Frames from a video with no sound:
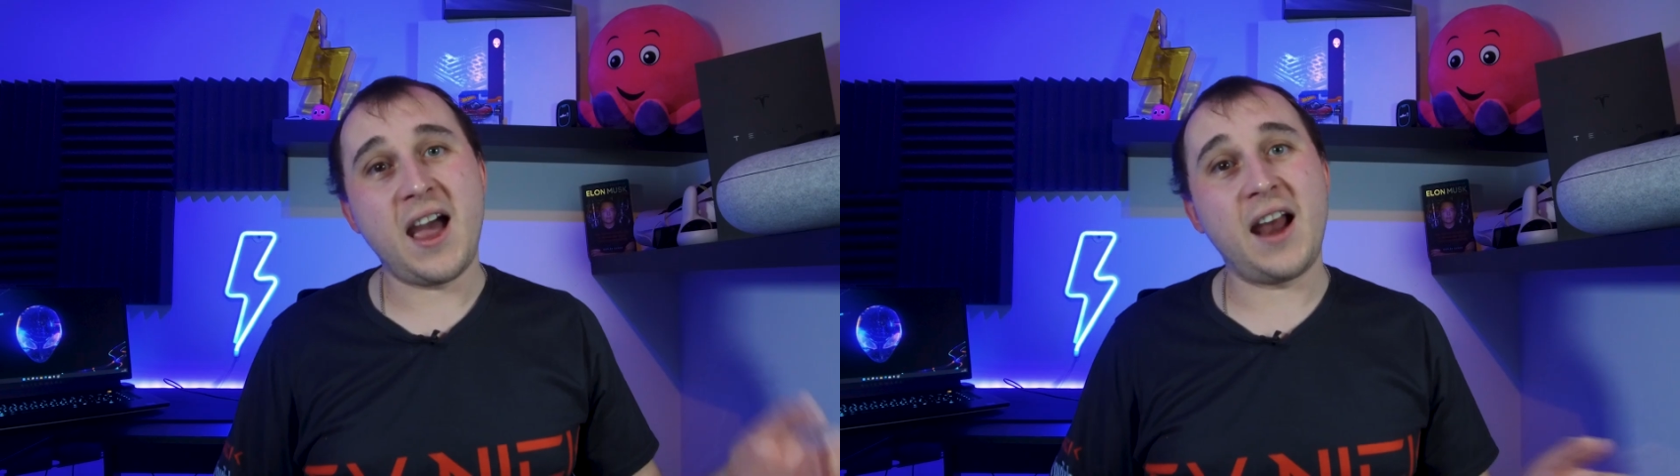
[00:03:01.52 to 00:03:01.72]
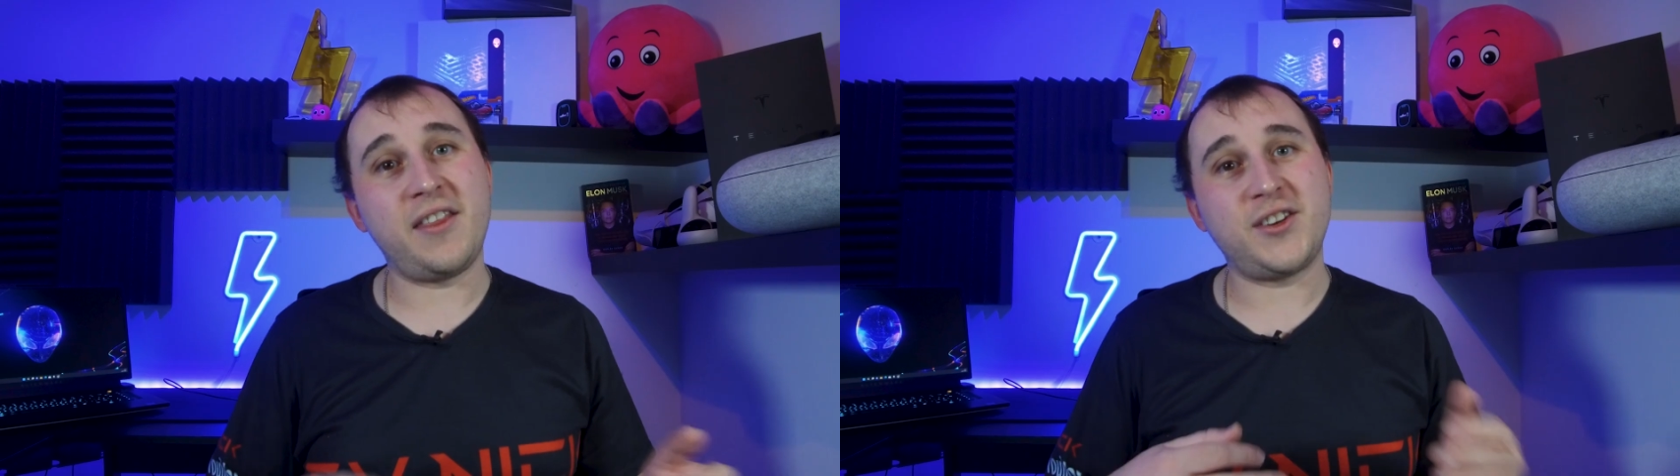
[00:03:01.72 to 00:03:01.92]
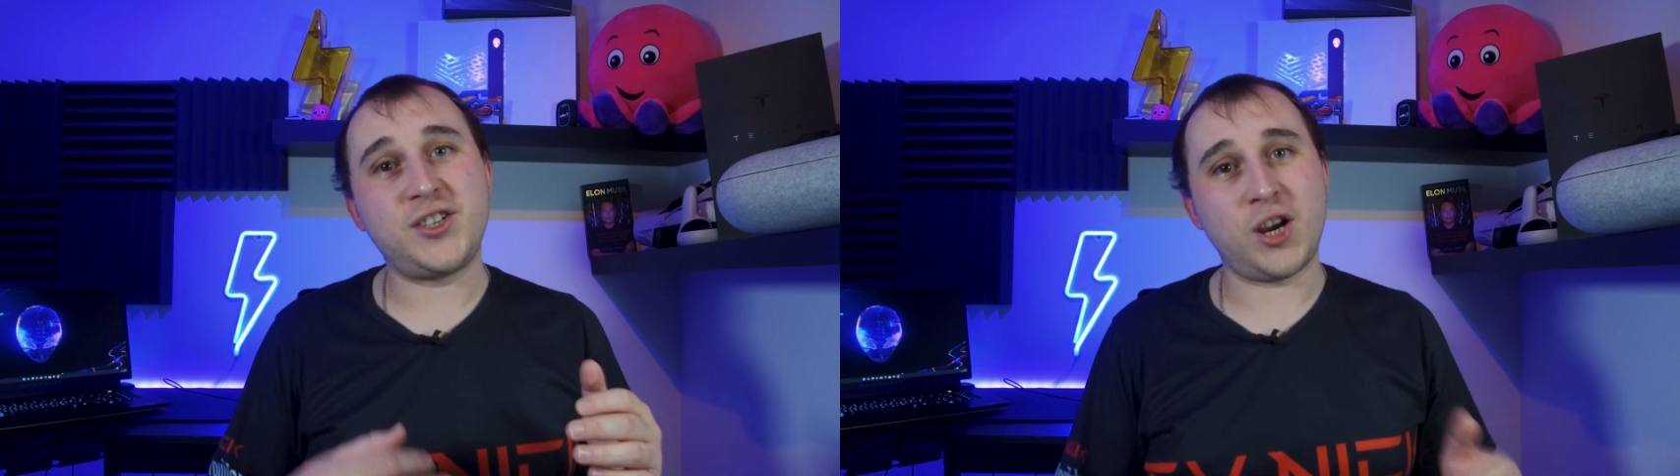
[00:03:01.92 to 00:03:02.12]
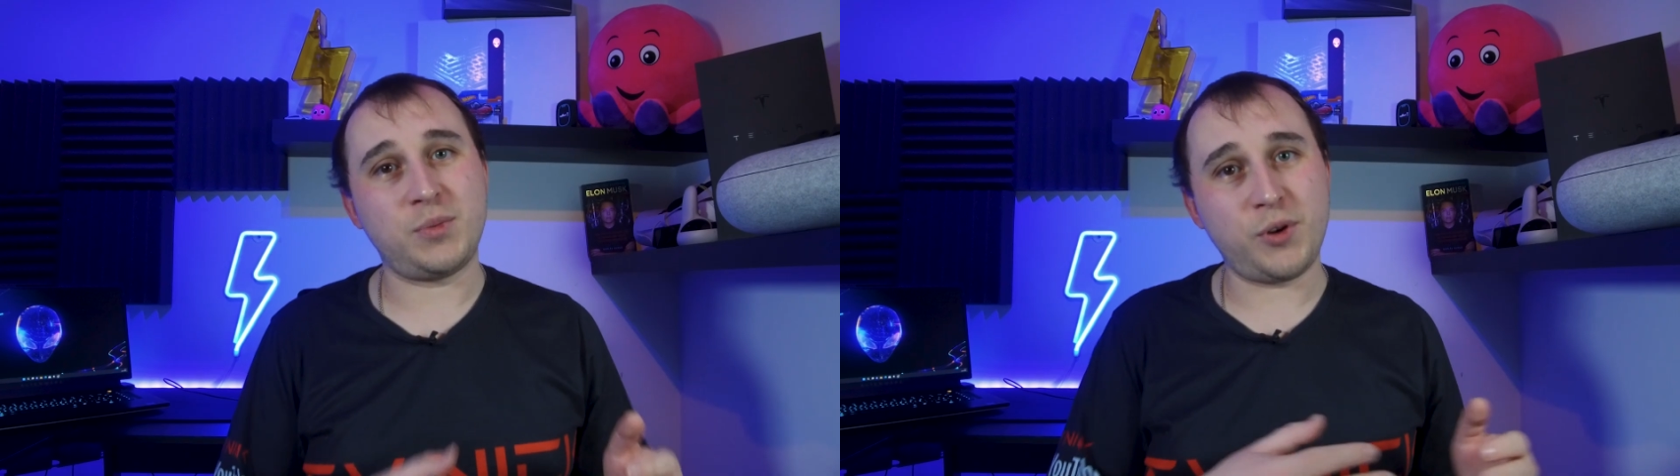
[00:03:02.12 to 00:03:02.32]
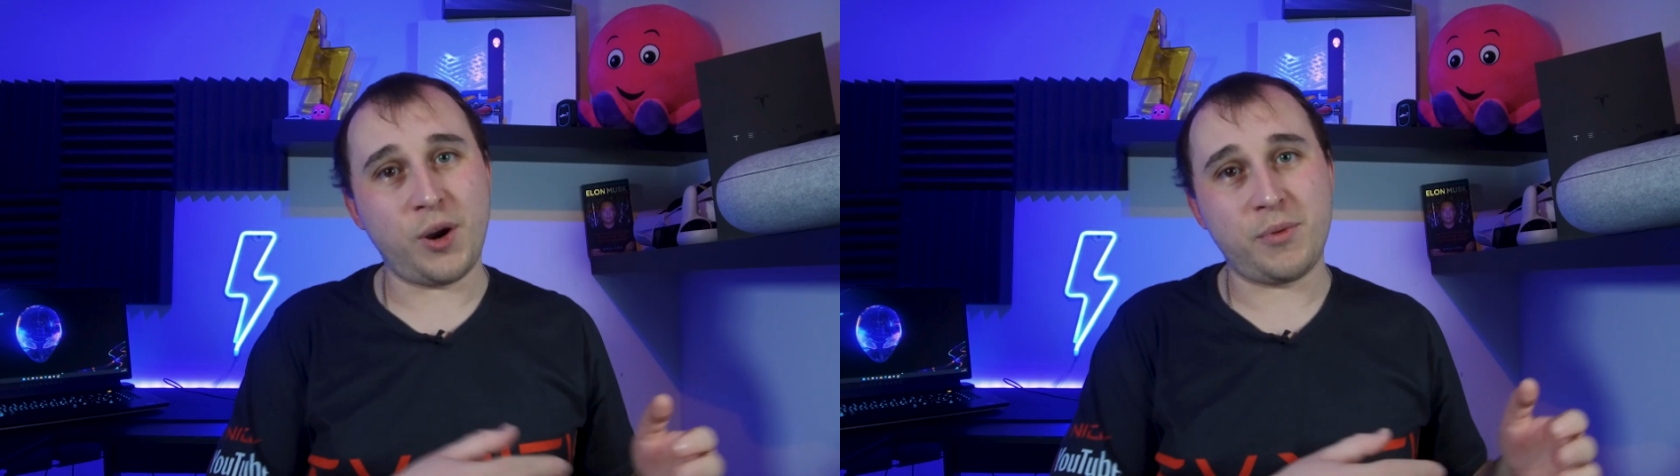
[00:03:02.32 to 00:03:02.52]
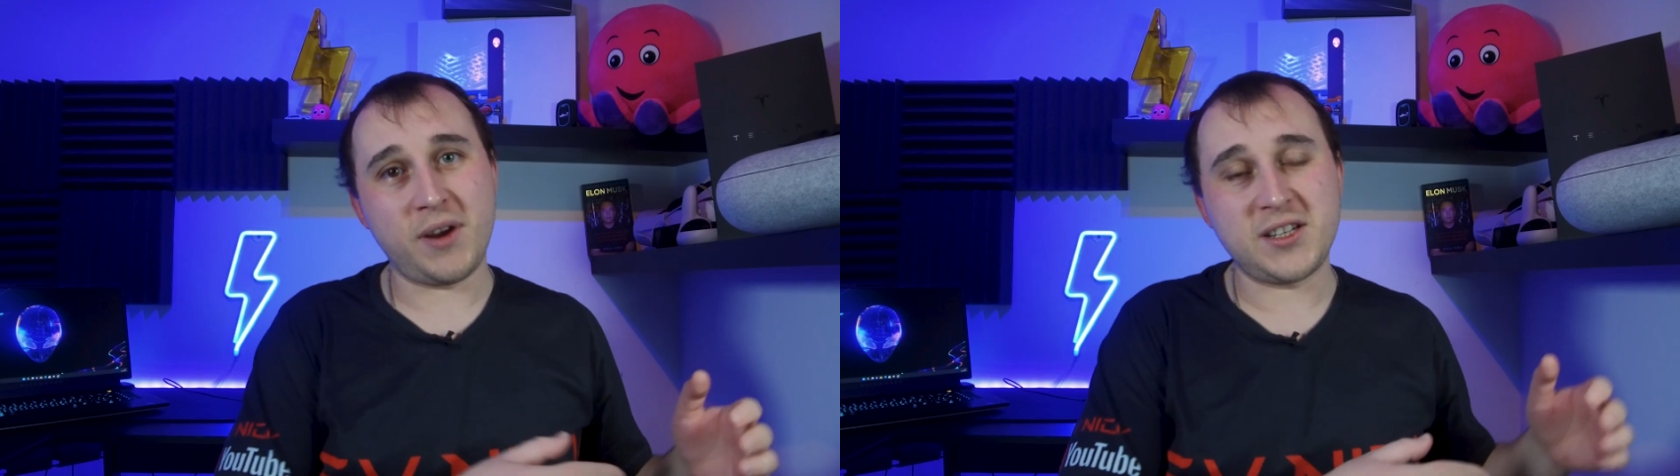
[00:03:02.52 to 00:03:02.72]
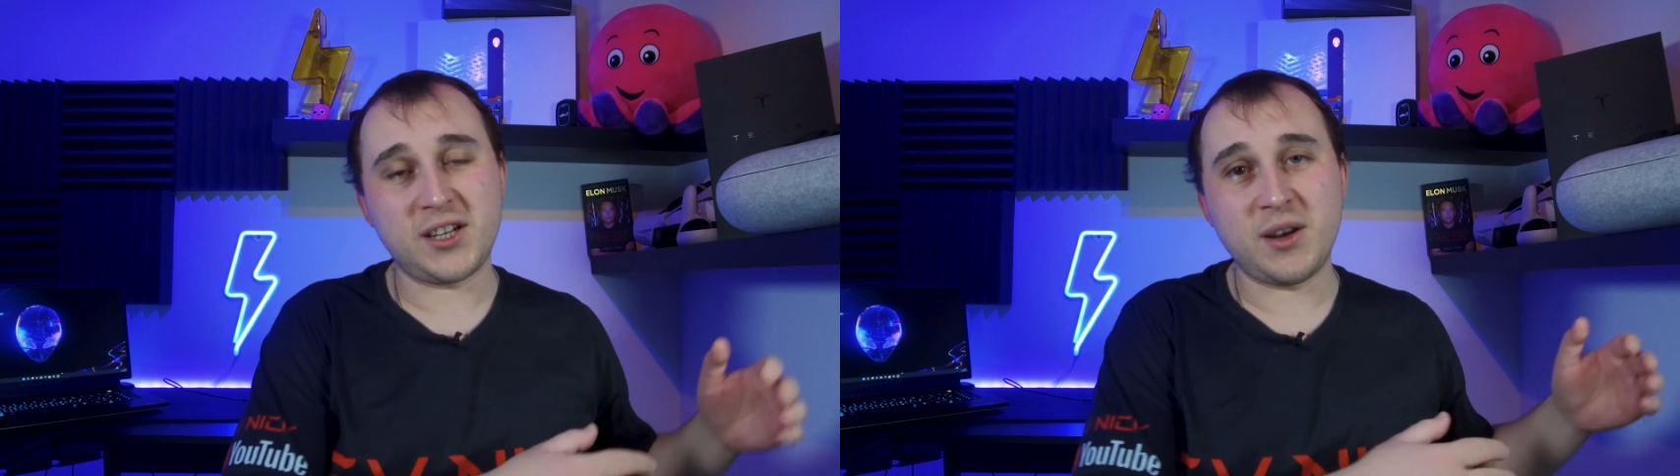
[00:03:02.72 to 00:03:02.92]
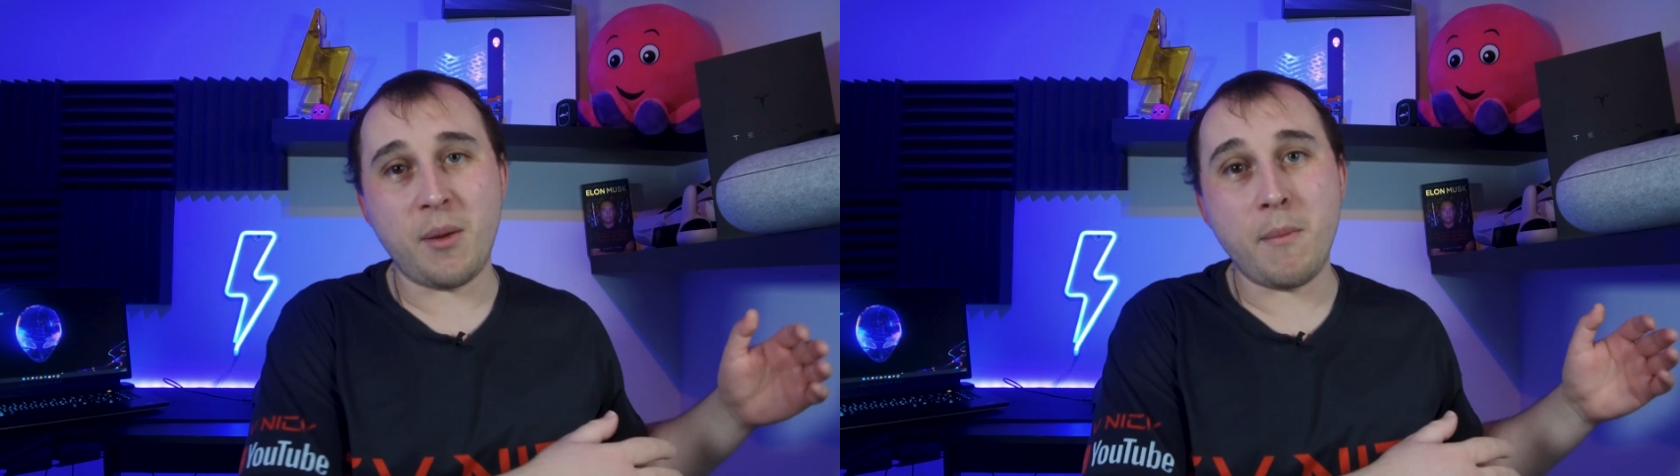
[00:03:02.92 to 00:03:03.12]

And if the charge point operator can